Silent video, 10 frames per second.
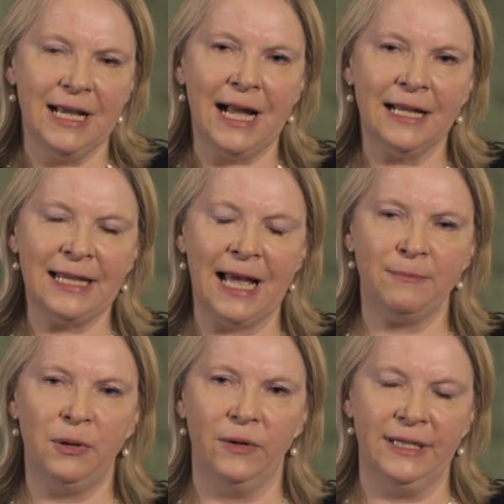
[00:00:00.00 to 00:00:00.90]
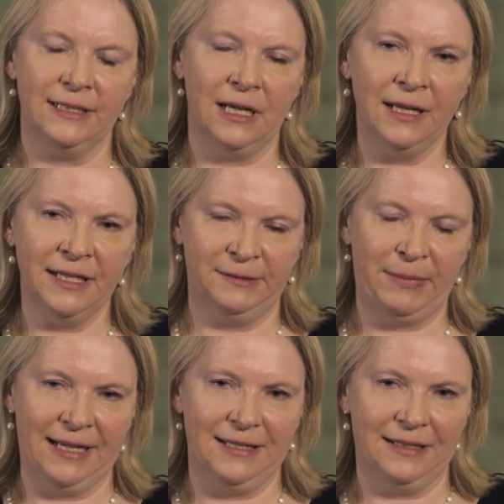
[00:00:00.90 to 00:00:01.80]
At that point,
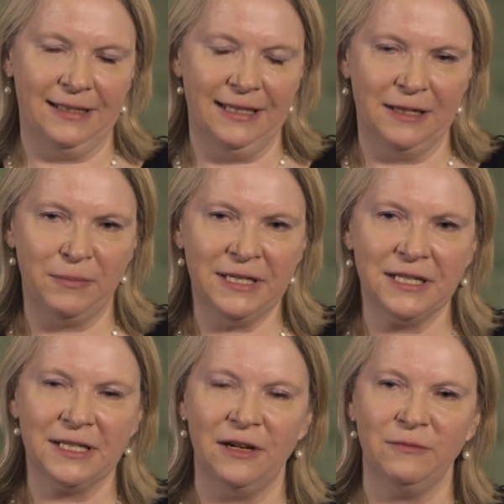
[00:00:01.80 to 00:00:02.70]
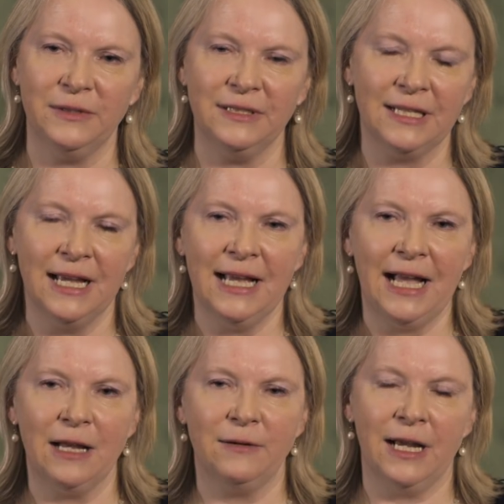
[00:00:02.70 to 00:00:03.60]
unexpectedly, the British government
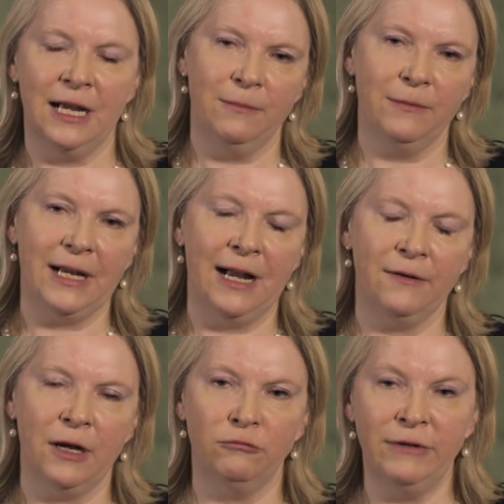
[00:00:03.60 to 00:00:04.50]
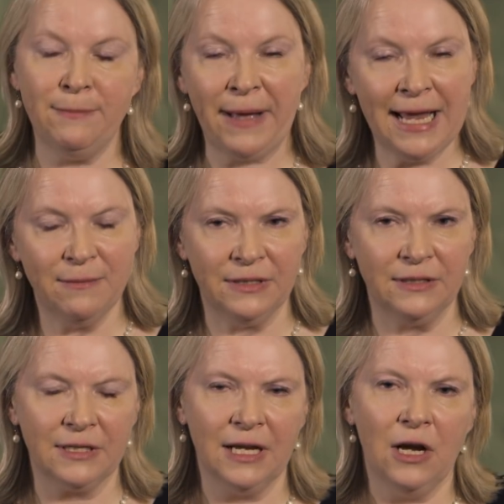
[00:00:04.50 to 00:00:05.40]
had a
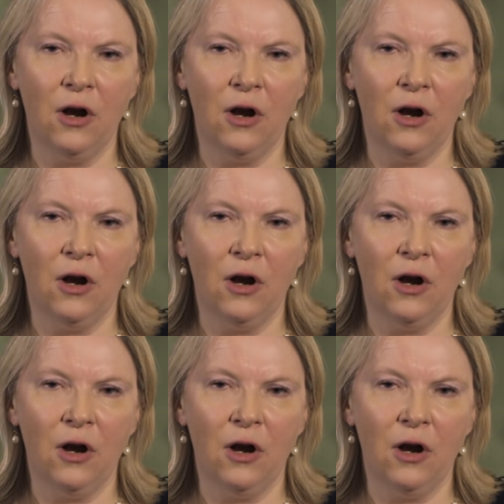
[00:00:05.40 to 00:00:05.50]
repayment